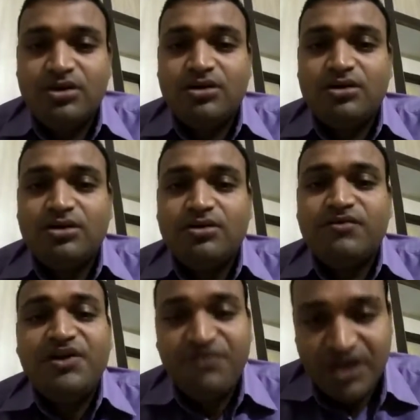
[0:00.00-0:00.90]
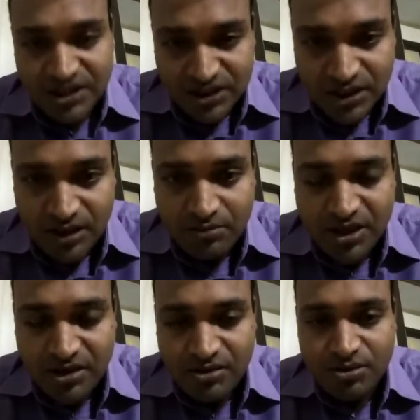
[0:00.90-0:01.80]
The vinification can be
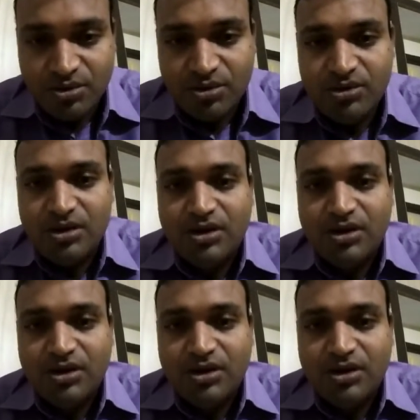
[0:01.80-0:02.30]
controlled.